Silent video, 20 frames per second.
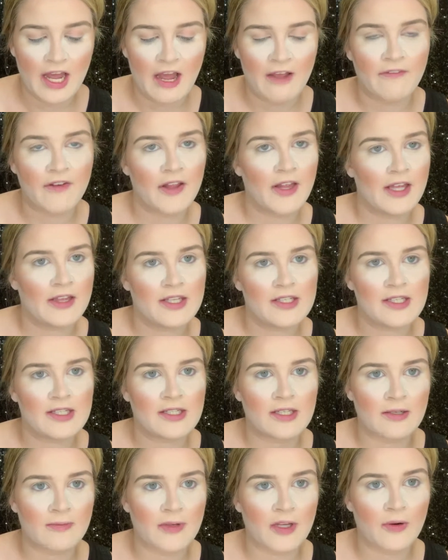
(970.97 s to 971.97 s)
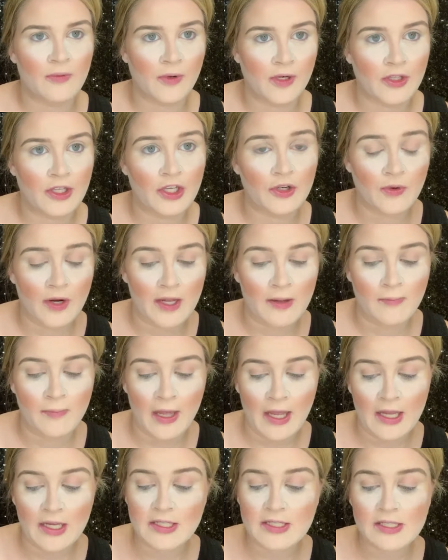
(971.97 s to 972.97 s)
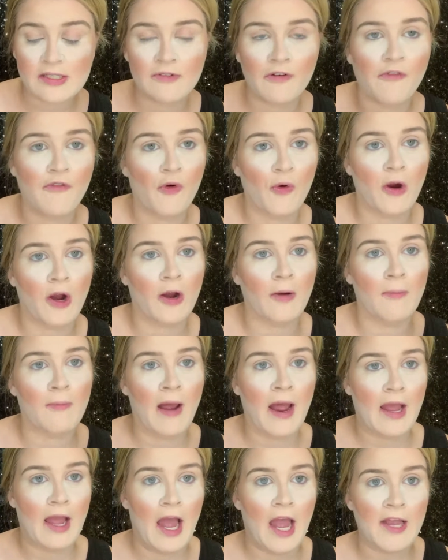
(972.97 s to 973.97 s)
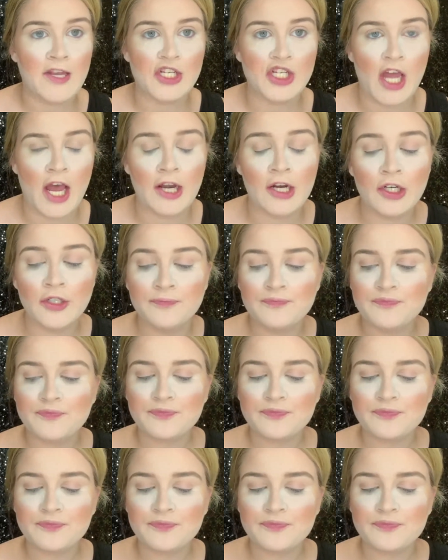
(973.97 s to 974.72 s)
I feel like this is going to be a really great base for my eyeshadow.